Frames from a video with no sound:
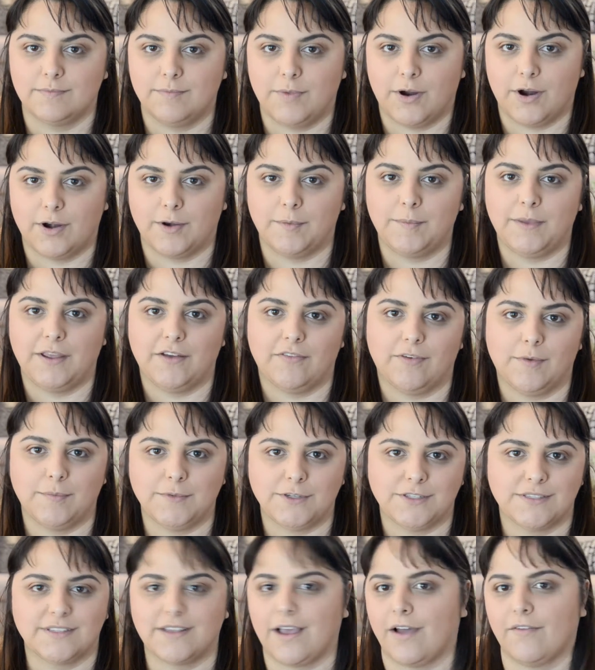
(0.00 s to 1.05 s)
Pardon me if I'm
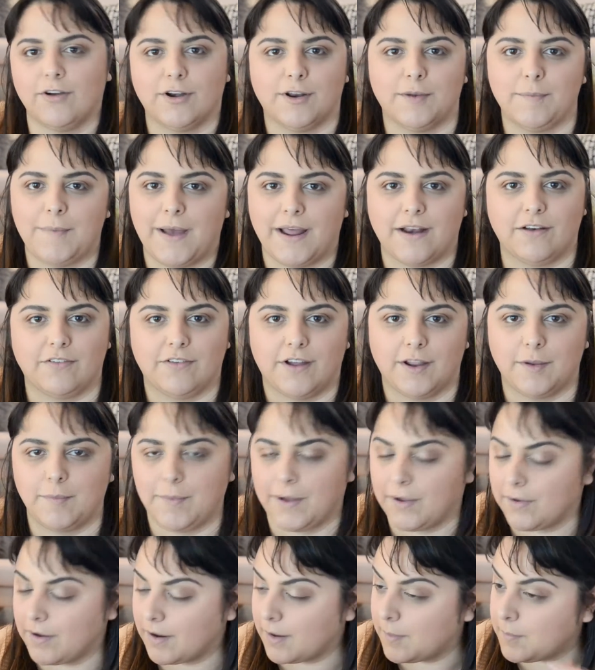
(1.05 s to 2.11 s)
just covered in mattifying
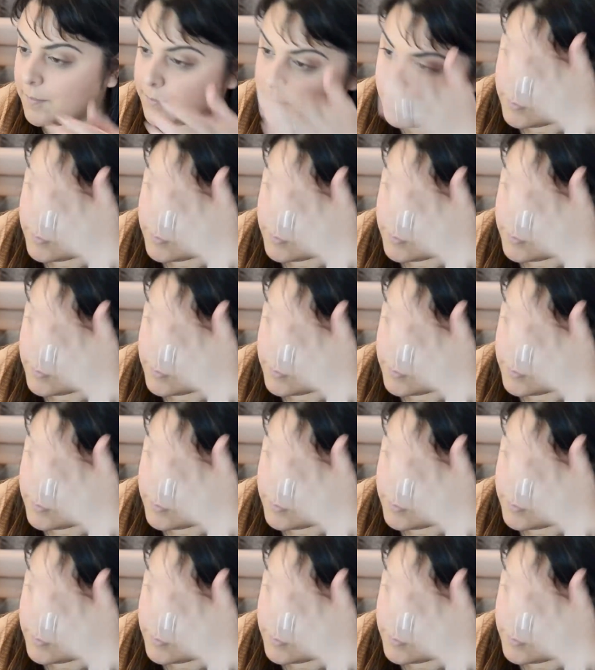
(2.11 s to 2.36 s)
powder.